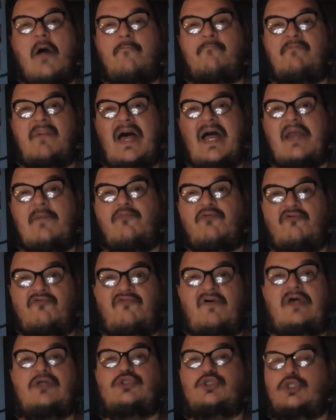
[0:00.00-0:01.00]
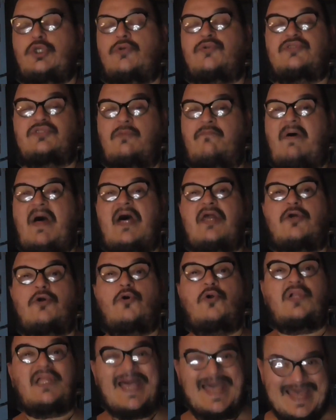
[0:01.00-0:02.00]
my professional
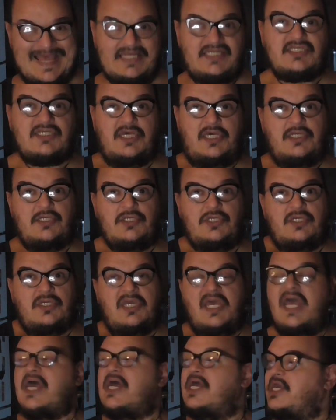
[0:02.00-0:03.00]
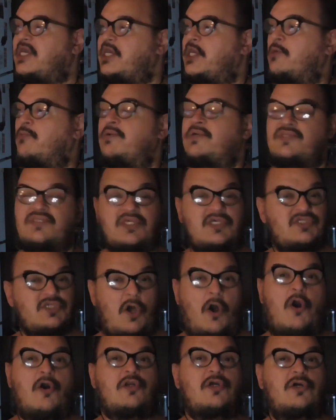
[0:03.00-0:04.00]
sabbatical ended, here is
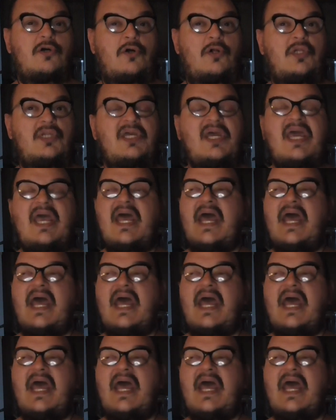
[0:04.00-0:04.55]
this article.